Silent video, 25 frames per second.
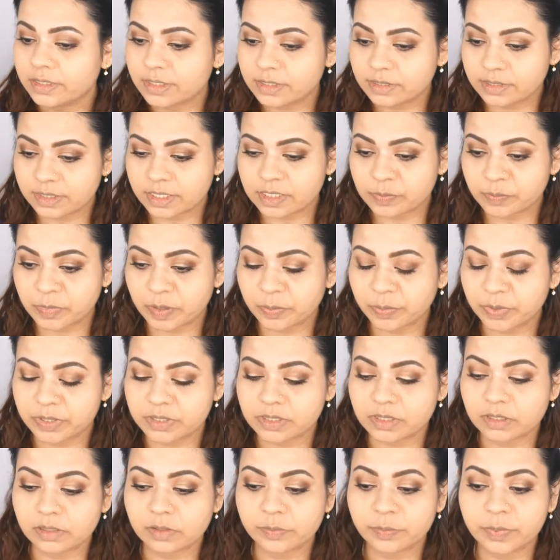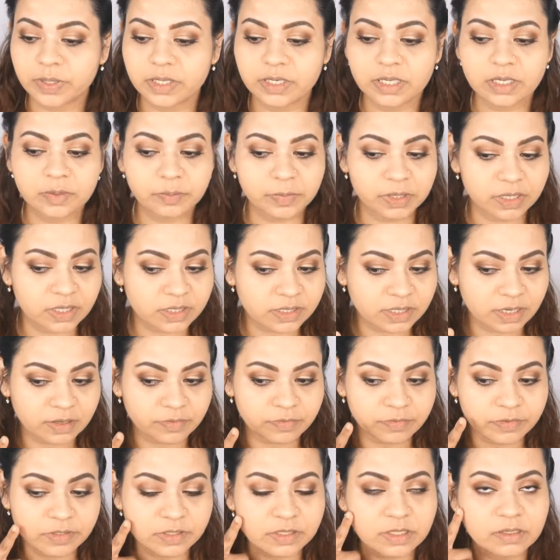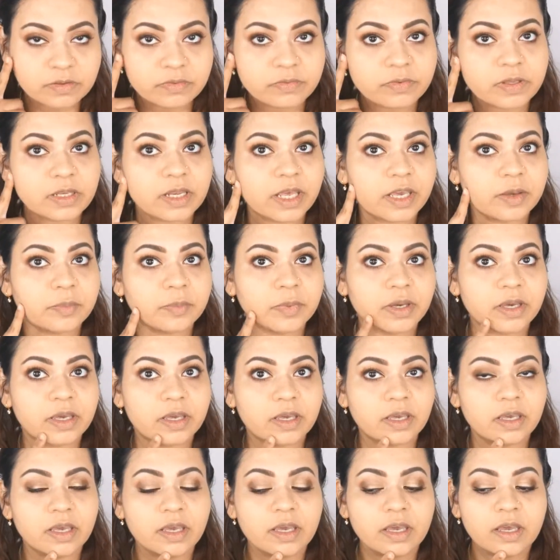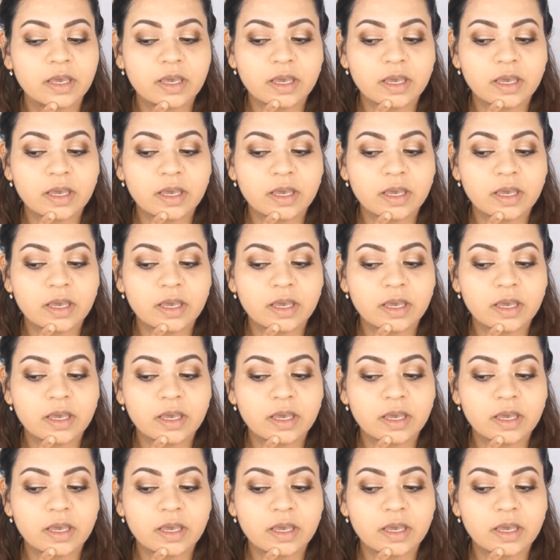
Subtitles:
That's just my personal opinion, because I still feel like my